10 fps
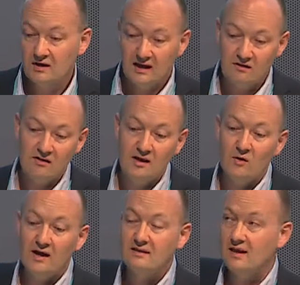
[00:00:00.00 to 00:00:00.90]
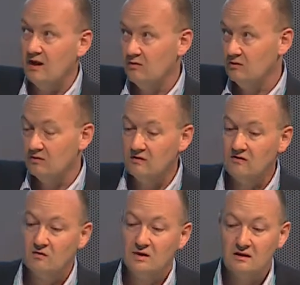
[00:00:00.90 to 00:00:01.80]
can see right now on the
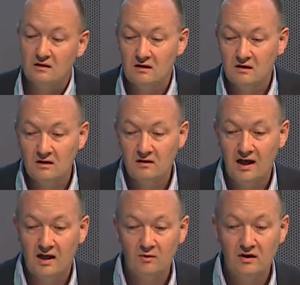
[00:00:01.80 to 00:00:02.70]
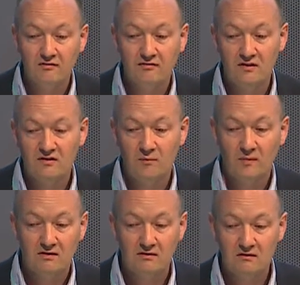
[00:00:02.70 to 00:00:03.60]
screen how we have
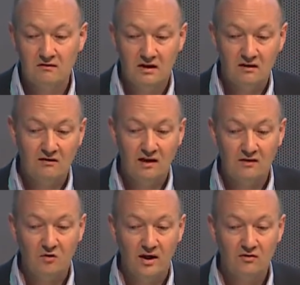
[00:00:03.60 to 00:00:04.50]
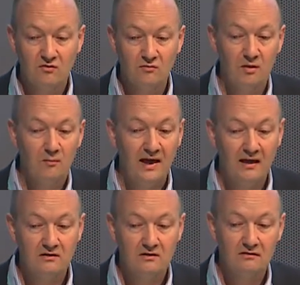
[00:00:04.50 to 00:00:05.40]
segmented things like the rectum, the
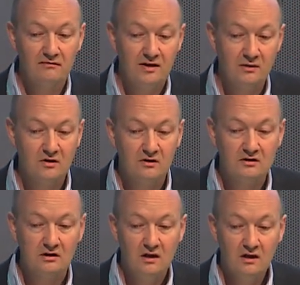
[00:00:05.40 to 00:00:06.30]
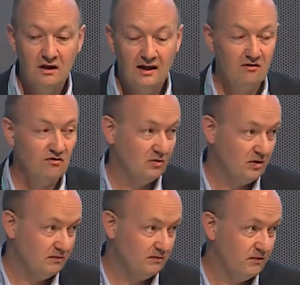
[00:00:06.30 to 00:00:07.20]
bladder, the femurs, and so
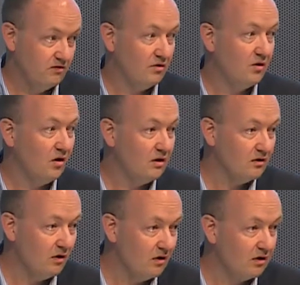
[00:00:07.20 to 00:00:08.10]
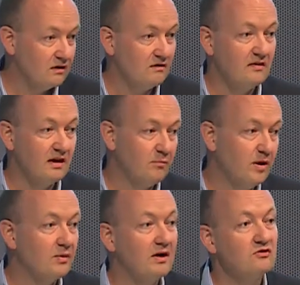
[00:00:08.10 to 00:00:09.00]
on. So all the organs that
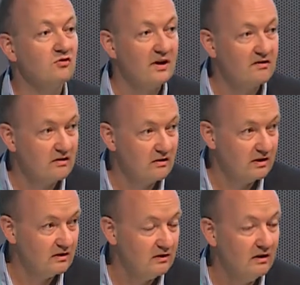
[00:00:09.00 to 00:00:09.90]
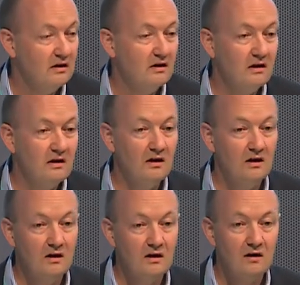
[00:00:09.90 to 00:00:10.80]
people are interested in
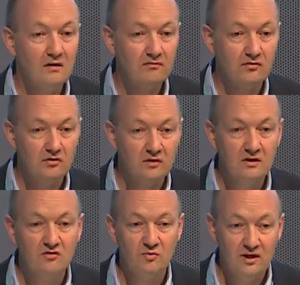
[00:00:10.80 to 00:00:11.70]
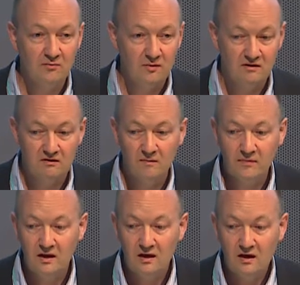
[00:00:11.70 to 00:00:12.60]
for doing the treatment.
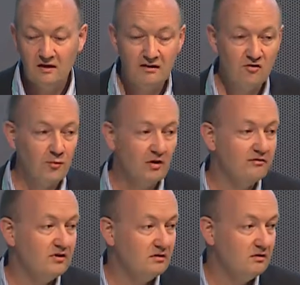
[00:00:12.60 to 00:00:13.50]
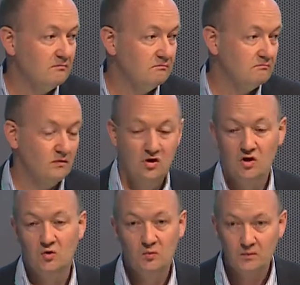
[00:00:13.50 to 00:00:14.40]
Is this perfect?
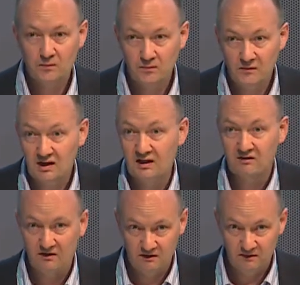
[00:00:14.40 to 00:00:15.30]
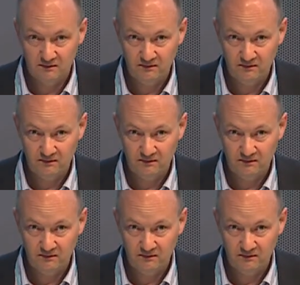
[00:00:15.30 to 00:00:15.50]
No, it isn't.